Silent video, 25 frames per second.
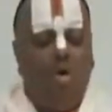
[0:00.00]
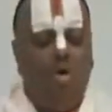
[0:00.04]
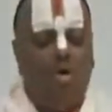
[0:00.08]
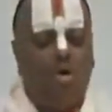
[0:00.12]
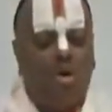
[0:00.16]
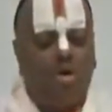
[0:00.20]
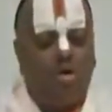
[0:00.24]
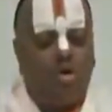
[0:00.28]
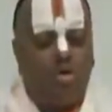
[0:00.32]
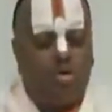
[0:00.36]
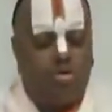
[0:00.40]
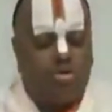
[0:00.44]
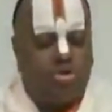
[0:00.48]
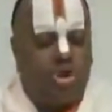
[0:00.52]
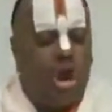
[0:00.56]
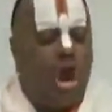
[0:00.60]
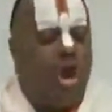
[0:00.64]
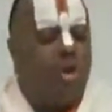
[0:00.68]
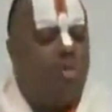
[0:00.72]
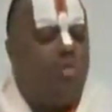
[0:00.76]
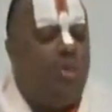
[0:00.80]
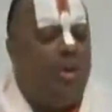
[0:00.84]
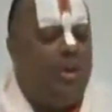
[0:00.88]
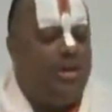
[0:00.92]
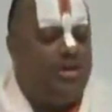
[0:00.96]
So
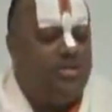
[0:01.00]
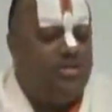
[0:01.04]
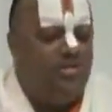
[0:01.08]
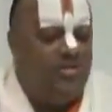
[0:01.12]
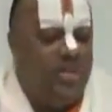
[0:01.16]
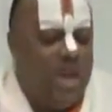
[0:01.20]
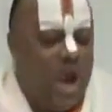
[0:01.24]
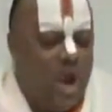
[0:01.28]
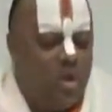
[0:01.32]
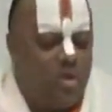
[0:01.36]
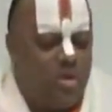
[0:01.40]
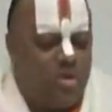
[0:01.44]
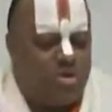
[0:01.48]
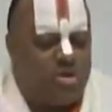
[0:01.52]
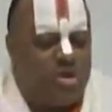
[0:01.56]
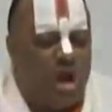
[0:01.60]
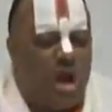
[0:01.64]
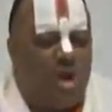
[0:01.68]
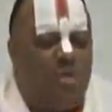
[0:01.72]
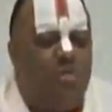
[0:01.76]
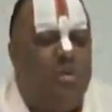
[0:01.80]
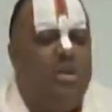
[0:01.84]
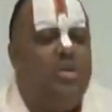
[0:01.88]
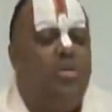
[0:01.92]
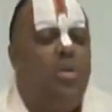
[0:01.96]
to start with, we
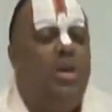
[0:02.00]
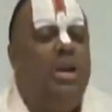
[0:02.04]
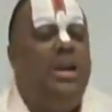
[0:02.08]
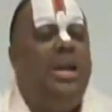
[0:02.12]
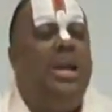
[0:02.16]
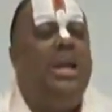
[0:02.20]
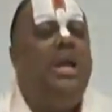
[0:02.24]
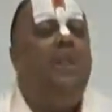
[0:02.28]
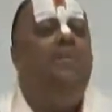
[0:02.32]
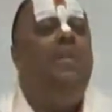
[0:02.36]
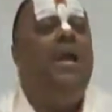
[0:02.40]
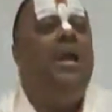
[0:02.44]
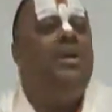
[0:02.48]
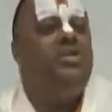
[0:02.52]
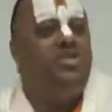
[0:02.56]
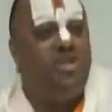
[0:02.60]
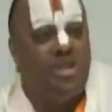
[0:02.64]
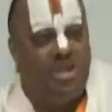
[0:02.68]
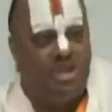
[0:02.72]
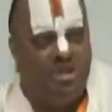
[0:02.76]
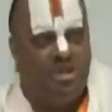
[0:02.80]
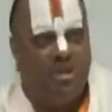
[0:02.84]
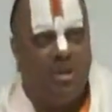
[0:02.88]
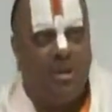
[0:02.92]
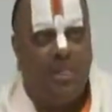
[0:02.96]
have to start with only
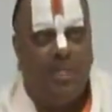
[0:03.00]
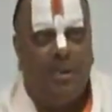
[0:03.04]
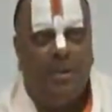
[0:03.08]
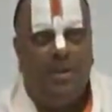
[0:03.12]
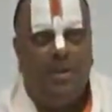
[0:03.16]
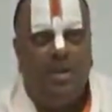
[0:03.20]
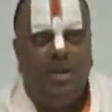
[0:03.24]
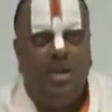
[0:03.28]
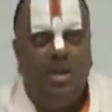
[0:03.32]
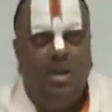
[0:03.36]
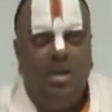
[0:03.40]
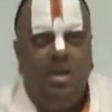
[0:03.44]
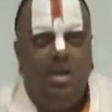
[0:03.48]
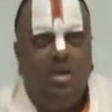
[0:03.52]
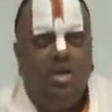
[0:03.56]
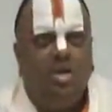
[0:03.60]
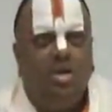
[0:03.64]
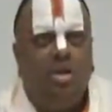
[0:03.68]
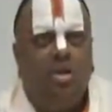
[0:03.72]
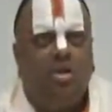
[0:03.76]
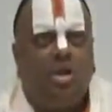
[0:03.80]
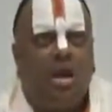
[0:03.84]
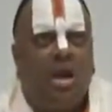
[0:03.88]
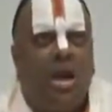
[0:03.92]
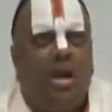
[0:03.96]
imaging
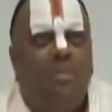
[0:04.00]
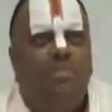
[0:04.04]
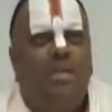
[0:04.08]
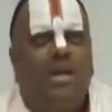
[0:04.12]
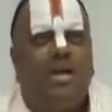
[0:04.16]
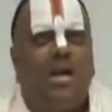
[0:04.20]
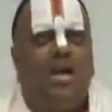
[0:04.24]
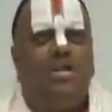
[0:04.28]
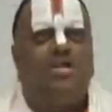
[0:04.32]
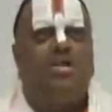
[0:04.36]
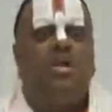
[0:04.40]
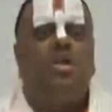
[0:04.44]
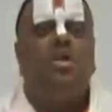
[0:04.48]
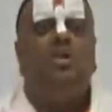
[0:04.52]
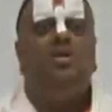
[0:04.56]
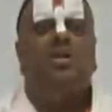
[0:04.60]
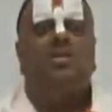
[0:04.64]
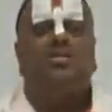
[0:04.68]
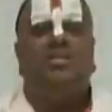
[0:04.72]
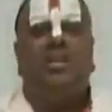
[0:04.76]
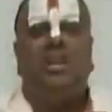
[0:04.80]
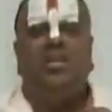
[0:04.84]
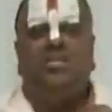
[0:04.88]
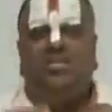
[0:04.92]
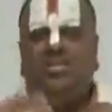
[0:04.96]
you cannot be
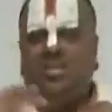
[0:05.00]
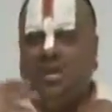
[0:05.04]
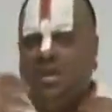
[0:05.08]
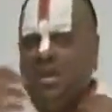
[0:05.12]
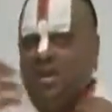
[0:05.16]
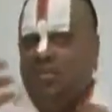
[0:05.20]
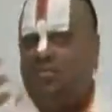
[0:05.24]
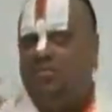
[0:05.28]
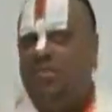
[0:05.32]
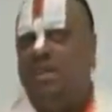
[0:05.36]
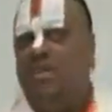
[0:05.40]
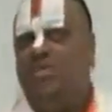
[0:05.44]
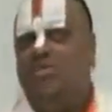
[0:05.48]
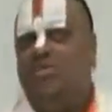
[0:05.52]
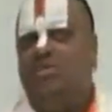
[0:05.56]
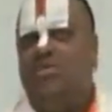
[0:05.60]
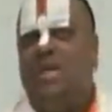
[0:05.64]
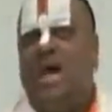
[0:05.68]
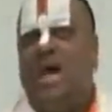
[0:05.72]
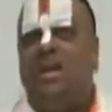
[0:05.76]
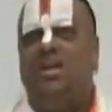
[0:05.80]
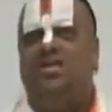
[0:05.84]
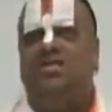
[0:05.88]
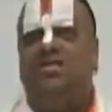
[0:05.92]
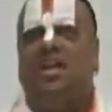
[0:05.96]
continuously seeing
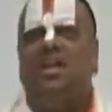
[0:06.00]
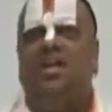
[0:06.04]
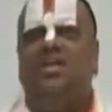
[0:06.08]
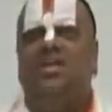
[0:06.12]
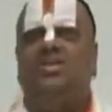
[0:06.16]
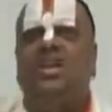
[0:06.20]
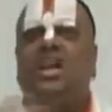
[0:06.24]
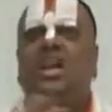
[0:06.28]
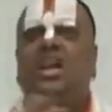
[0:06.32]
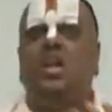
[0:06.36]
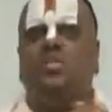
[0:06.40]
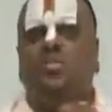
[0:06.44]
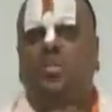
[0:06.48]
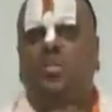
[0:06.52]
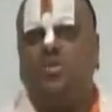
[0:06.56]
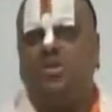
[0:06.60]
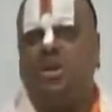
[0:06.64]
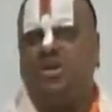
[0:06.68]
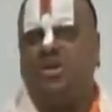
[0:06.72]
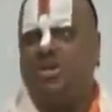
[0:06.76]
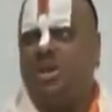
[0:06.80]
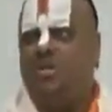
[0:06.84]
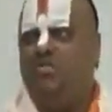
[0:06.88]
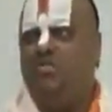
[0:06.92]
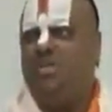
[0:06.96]
things. There is an
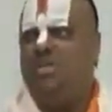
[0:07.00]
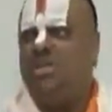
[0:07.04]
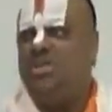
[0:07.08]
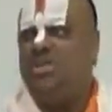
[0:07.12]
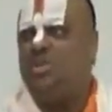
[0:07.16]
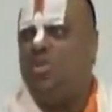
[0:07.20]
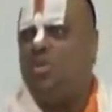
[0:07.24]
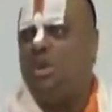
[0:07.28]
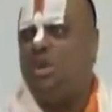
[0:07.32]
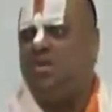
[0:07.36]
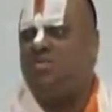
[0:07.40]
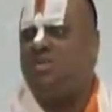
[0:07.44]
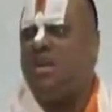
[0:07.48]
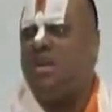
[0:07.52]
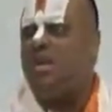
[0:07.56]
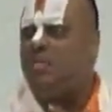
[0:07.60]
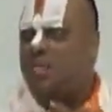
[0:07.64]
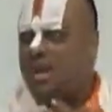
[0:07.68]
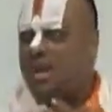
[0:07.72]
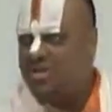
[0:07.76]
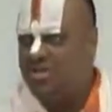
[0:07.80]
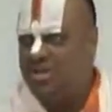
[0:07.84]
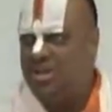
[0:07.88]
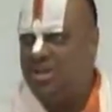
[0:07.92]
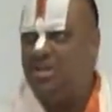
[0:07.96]
internal projection which is known
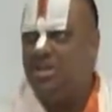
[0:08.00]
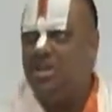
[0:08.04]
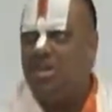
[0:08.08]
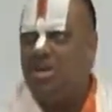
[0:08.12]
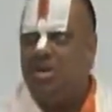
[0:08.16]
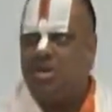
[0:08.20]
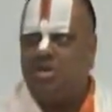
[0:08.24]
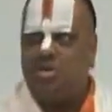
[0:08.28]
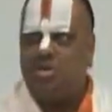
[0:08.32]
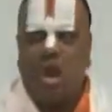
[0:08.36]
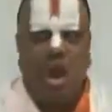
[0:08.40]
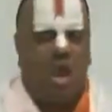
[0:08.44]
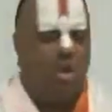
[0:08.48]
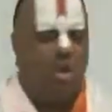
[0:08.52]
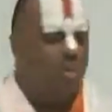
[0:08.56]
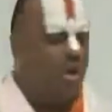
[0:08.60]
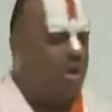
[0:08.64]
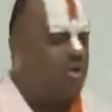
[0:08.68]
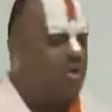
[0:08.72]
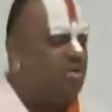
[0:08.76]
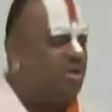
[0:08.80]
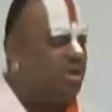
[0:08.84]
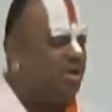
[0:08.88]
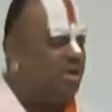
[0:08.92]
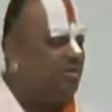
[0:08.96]
as imaging. So
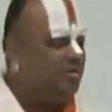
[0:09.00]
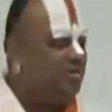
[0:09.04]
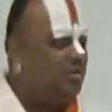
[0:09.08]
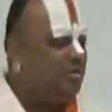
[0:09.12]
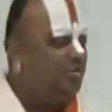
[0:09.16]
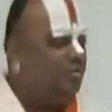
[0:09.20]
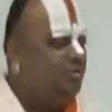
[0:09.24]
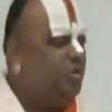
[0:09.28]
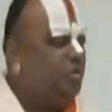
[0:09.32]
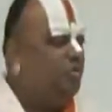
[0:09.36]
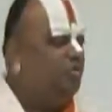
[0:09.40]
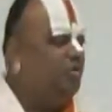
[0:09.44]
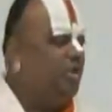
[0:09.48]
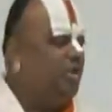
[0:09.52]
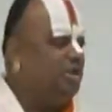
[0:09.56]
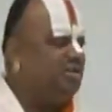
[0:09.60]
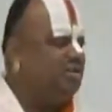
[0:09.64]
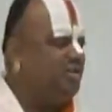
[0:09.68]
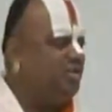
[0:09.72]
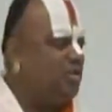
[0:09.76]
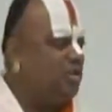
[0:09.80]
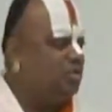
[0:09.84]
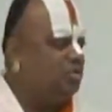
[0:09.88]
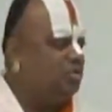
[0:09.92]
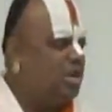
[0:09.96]
I want to give you
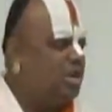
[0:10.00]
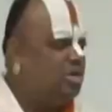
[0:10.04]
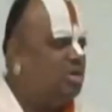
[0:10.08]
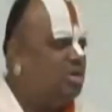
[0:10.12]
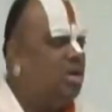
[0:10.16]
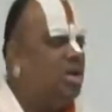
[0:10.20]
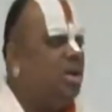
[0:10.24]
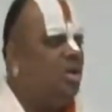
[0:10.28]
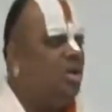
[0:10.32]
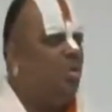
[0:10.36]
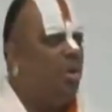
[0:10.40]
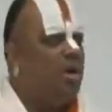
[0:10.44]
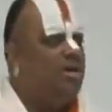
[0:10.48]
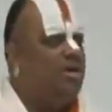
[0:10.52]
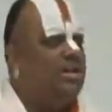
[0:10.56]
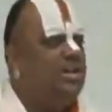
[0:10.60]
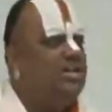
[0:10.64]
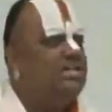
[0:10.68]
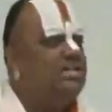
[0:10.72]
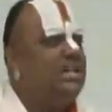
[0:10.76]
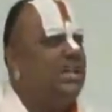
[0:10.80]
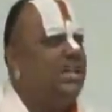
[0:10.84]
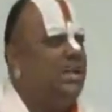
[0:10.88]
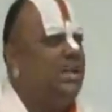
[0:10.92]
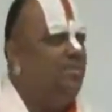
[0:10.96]
few words about that.
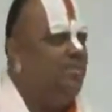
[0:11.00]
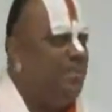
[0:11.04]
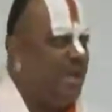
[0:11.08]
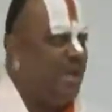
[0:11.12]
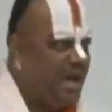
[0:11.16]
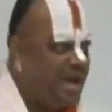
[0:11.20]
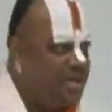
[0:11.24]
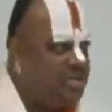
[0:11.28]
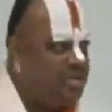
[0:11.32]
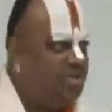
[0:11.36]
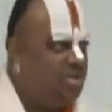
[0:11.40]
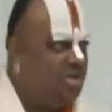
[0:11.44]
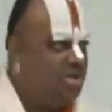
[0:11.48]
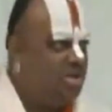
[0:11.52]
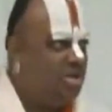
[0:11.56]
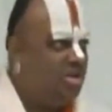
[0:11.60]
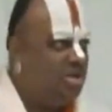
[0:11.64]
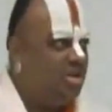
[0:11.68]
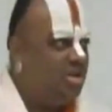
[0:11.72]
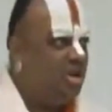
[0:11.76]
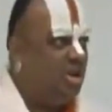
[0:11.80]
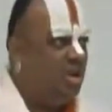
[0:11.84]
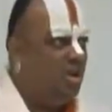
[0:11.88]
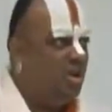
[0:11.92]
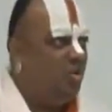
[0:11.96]
What is
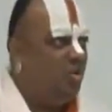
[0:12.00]
image?